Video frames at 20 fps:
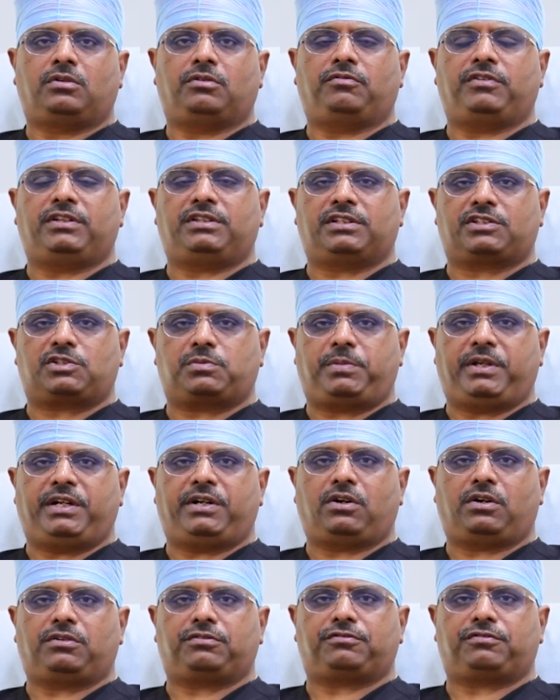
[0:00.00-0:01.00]
with the
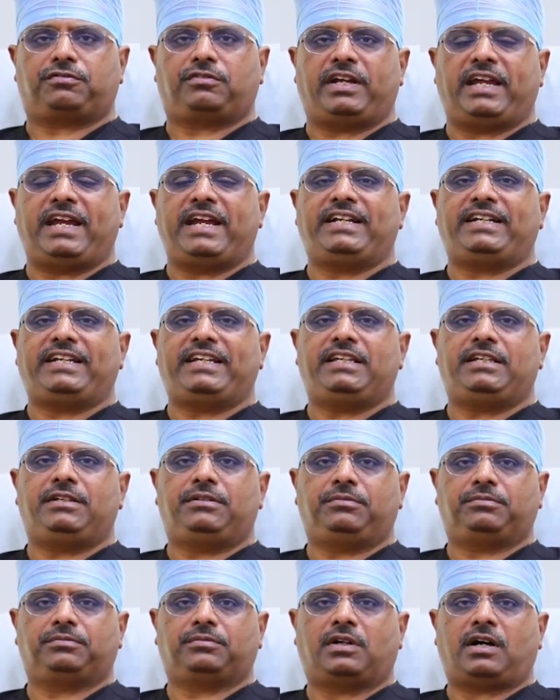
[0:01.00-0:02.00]
speed of
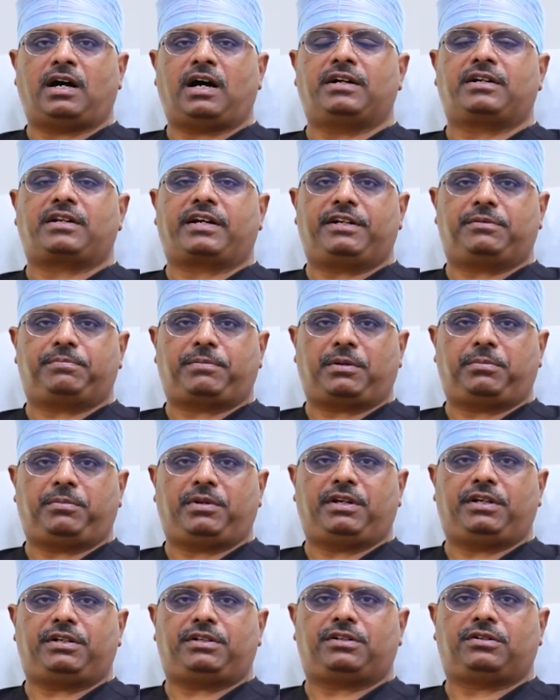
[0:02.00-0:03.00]
eighty heart rate per
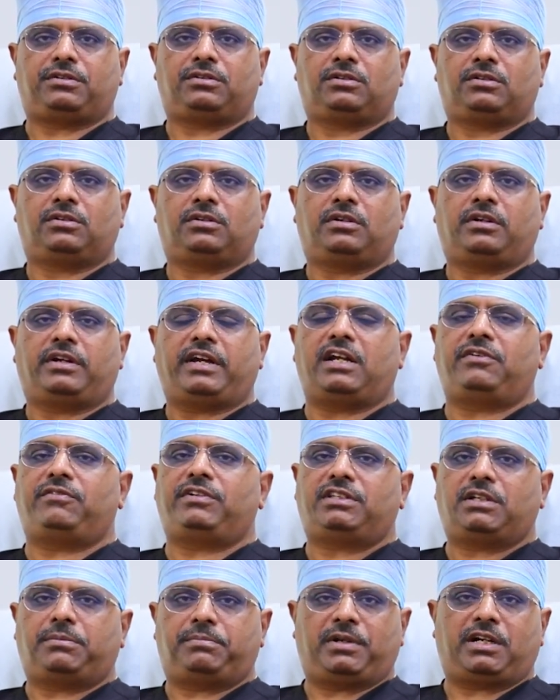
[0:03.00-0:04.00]
minute and
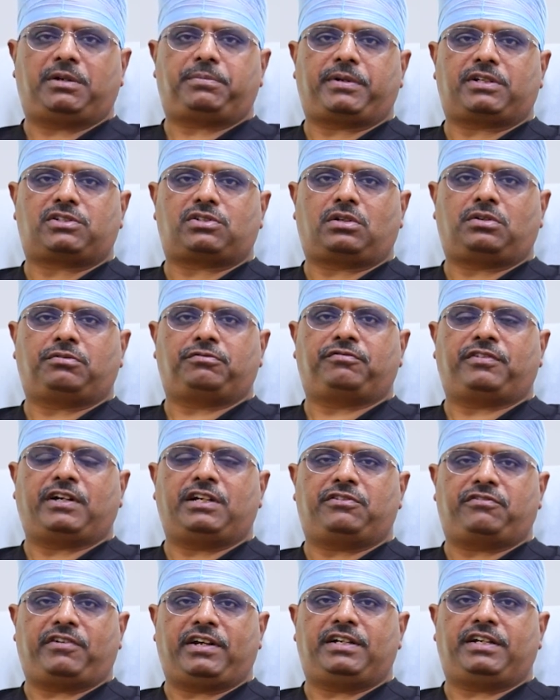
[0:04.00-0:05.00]
with the blood pressure of
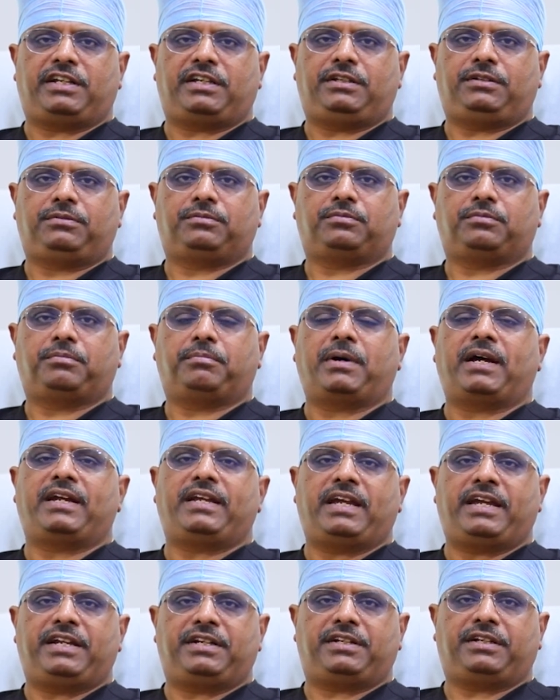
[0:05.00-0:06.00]
one twenty by
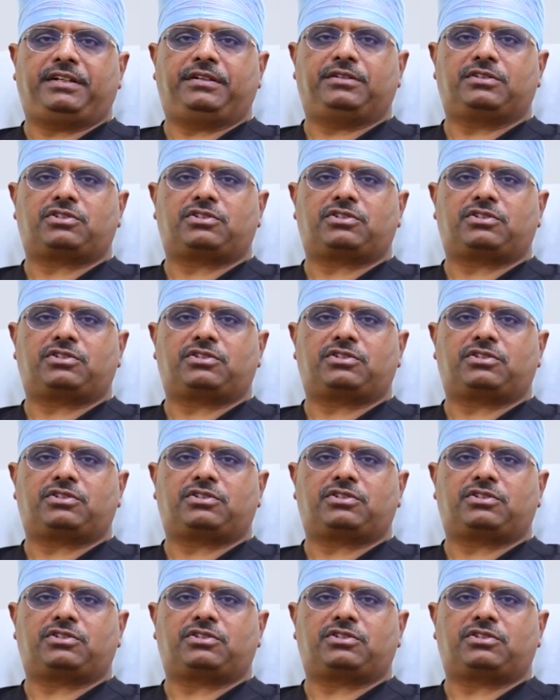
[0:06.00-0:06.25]
eighty.